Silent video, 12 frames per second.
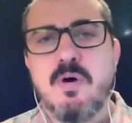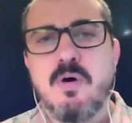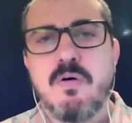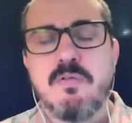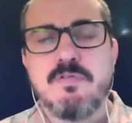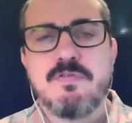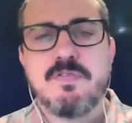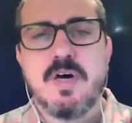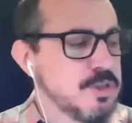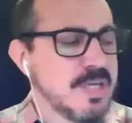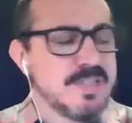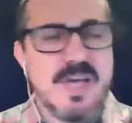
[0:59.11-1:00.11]
of
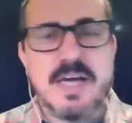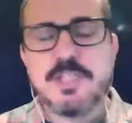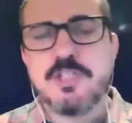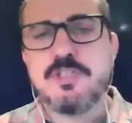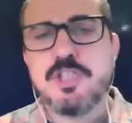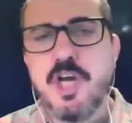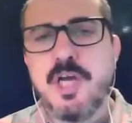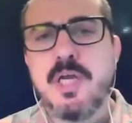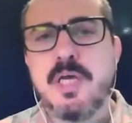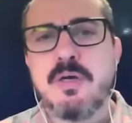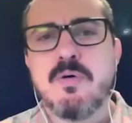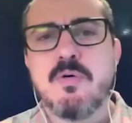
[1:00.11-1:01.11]
transaction
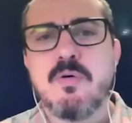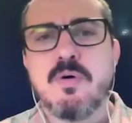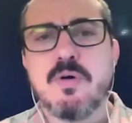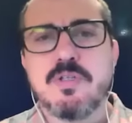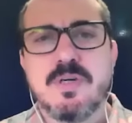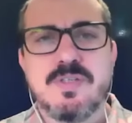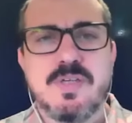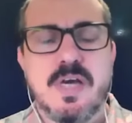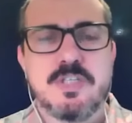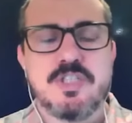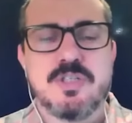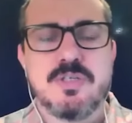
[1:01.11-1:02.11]
chaining or
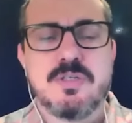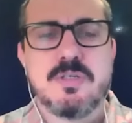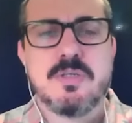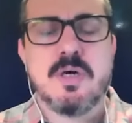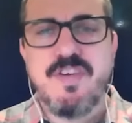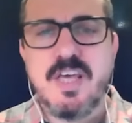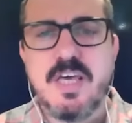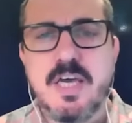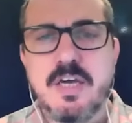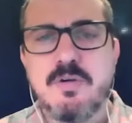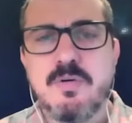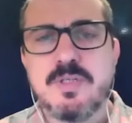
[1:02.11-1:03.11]
transaction fee
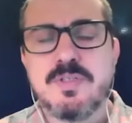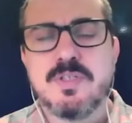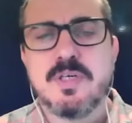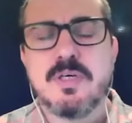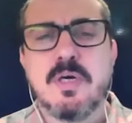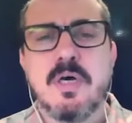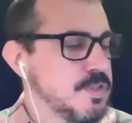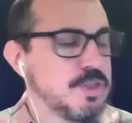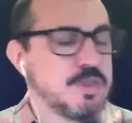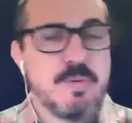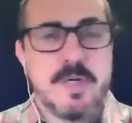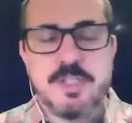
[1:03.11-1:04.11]
increasing
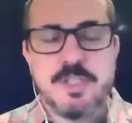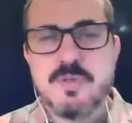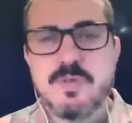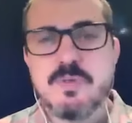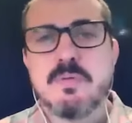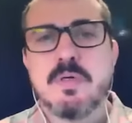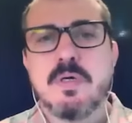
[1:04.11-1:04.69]
situations.